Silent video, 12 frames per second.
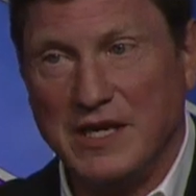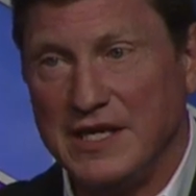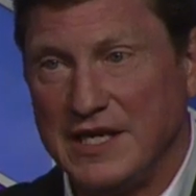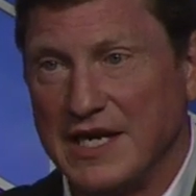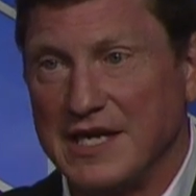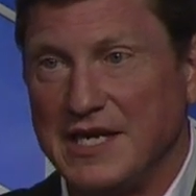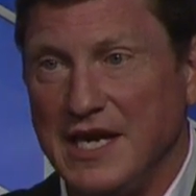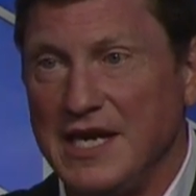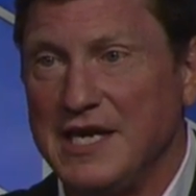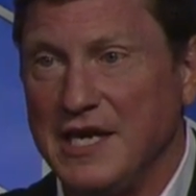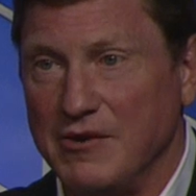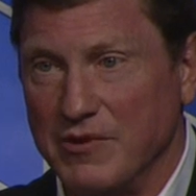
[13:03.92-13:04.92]
mean to get
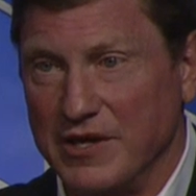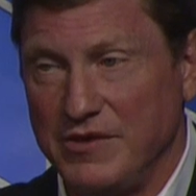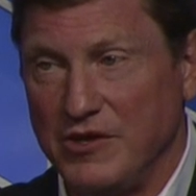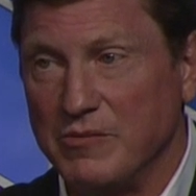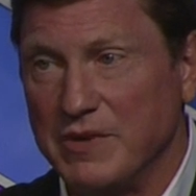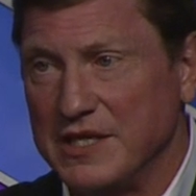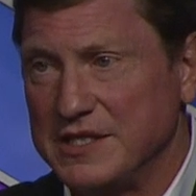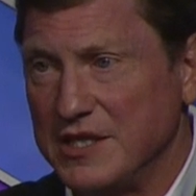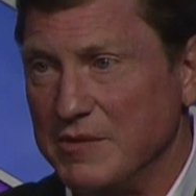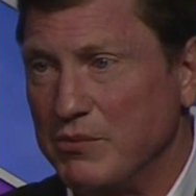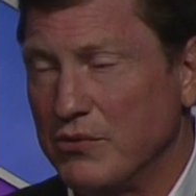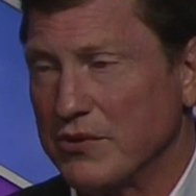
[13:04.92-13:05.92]
geeky with you, but it's an
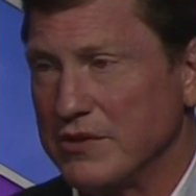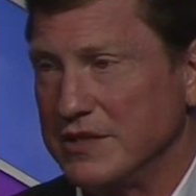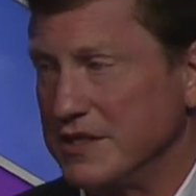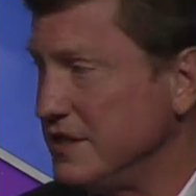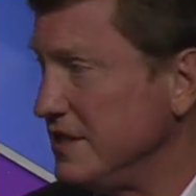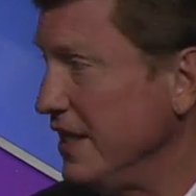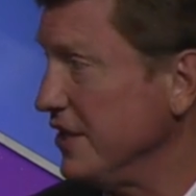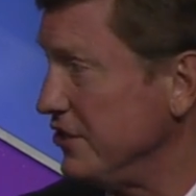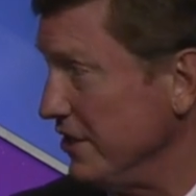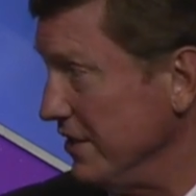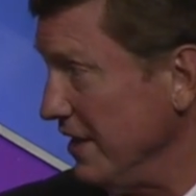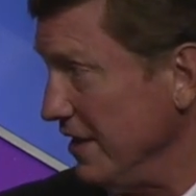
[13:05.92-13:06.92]
important
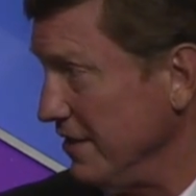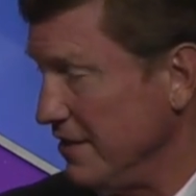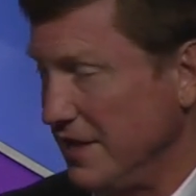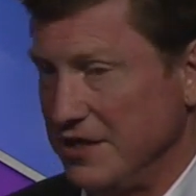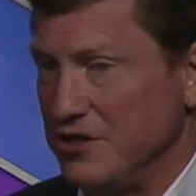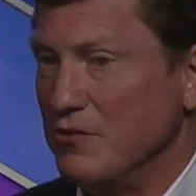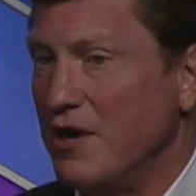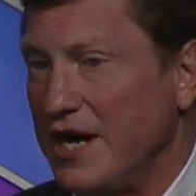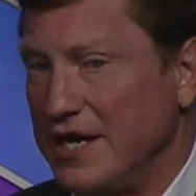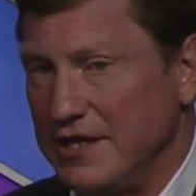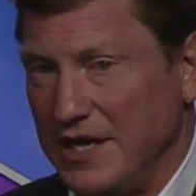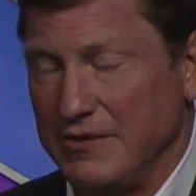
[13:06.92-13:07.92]
distinction that, mm-hmm. that you
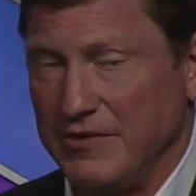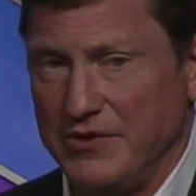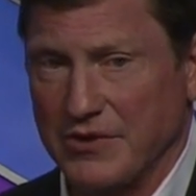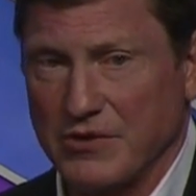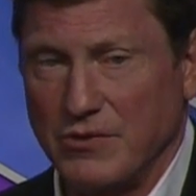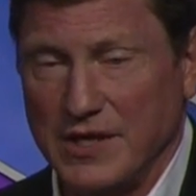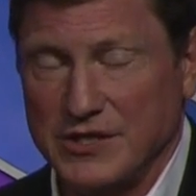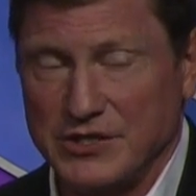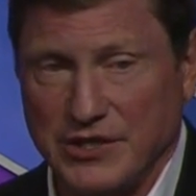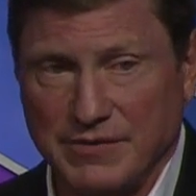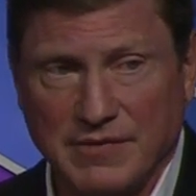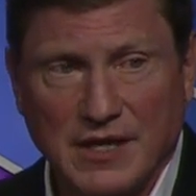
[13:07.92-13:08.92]
highlight with your
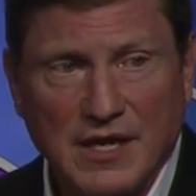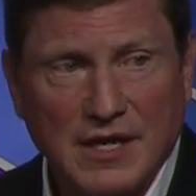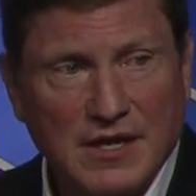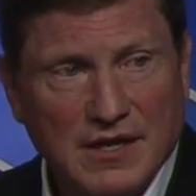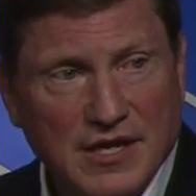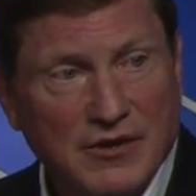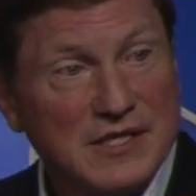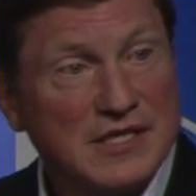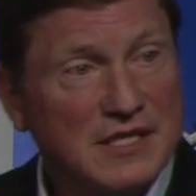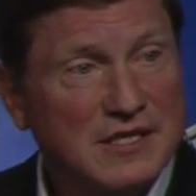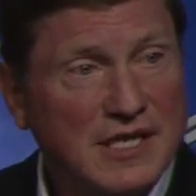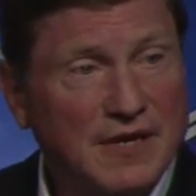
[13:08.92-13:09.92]
question. There is
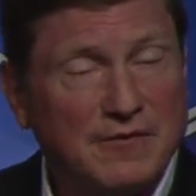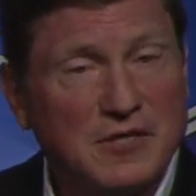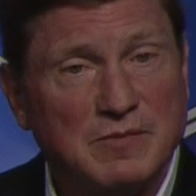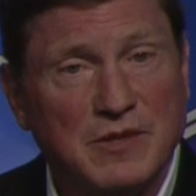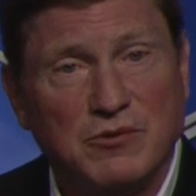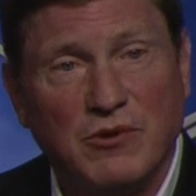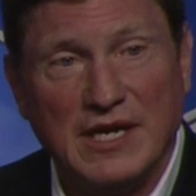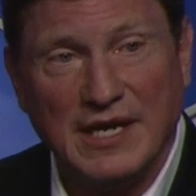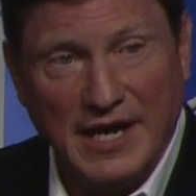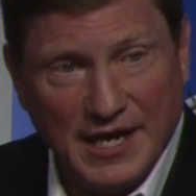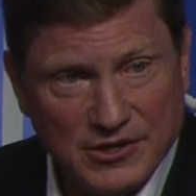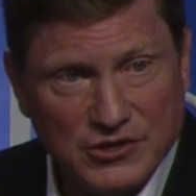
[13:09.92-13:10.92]
a difference
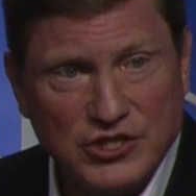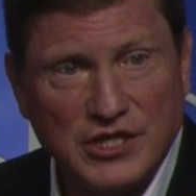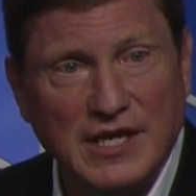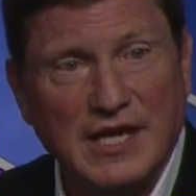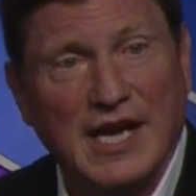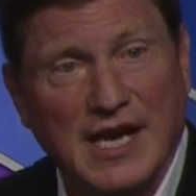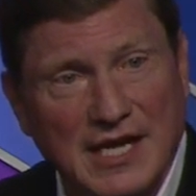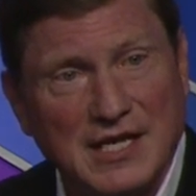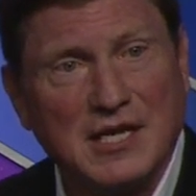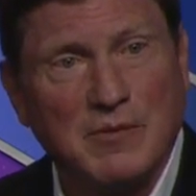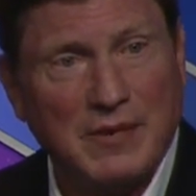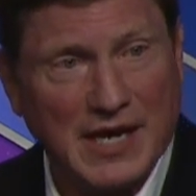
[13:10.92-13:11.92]
between energy
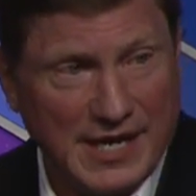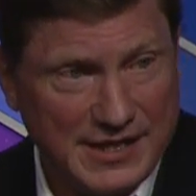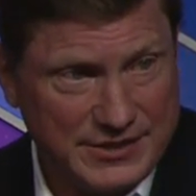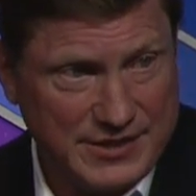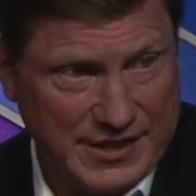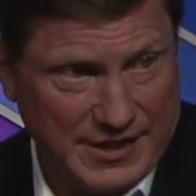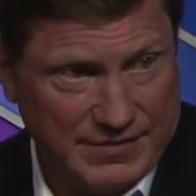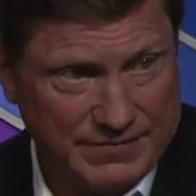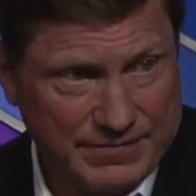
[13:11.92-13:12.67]
and capacity.